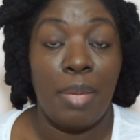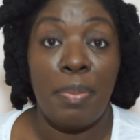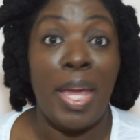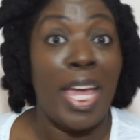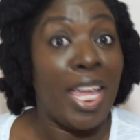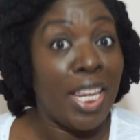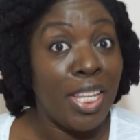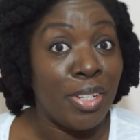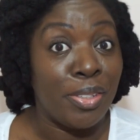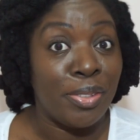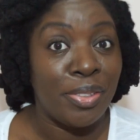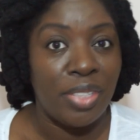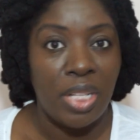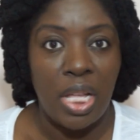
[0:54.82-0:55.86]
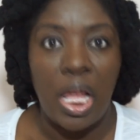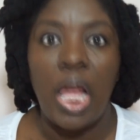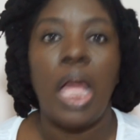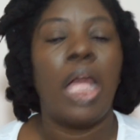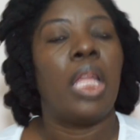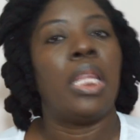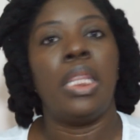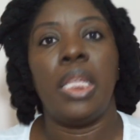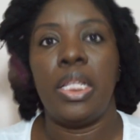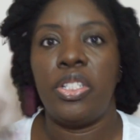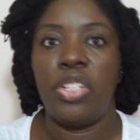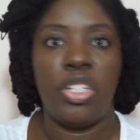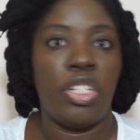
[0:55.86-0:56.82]
But anywho,
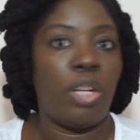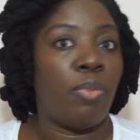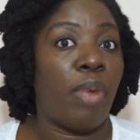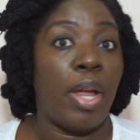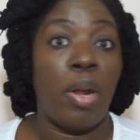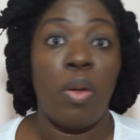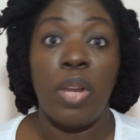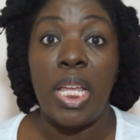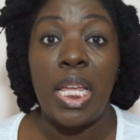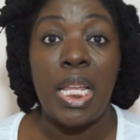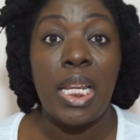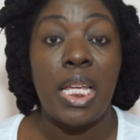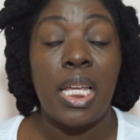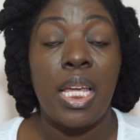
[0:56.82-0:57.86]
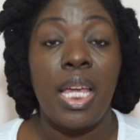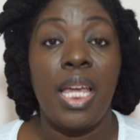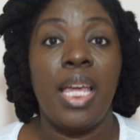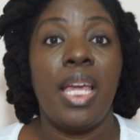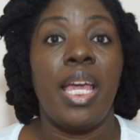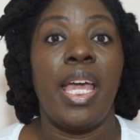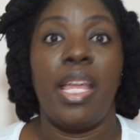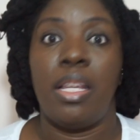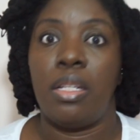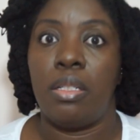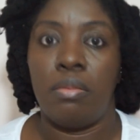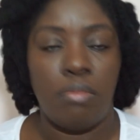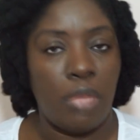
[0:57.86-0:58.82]
let's just jump right on in
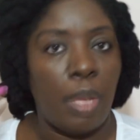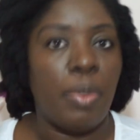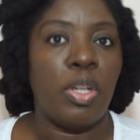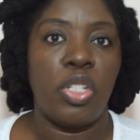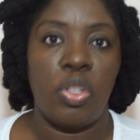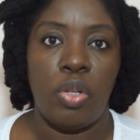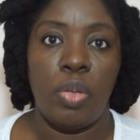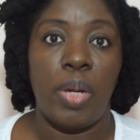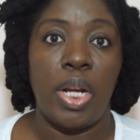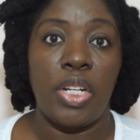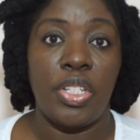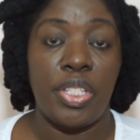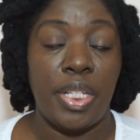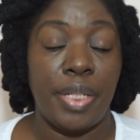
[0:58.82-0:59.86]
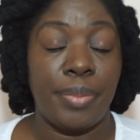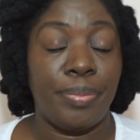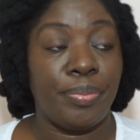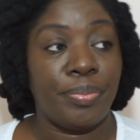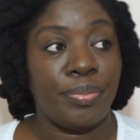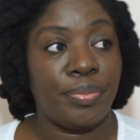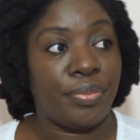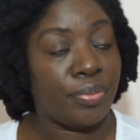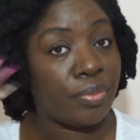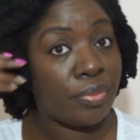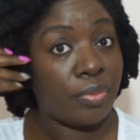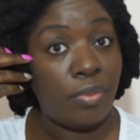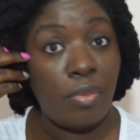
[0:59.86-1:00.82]
and let me just show you what I just did.
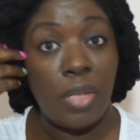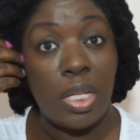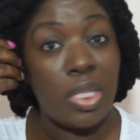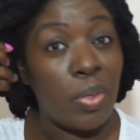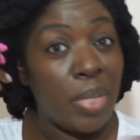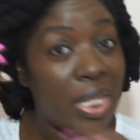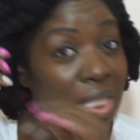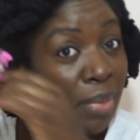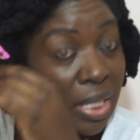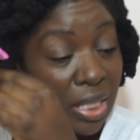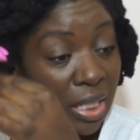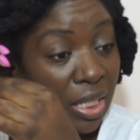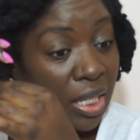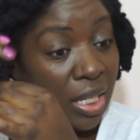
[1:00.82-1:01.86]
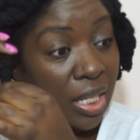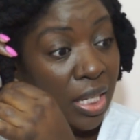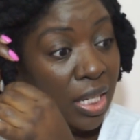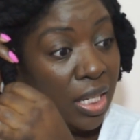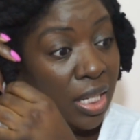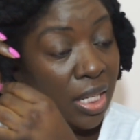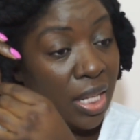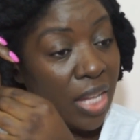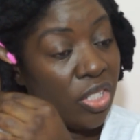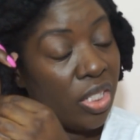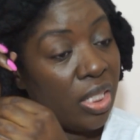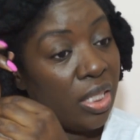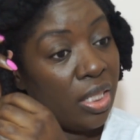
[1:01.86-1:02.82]
Alrighty, so I'm starting out
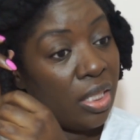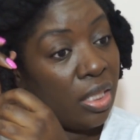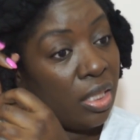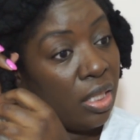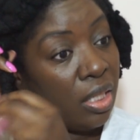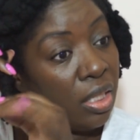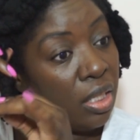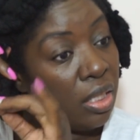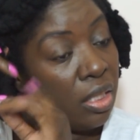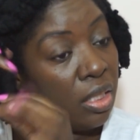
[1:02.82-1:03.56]
with 20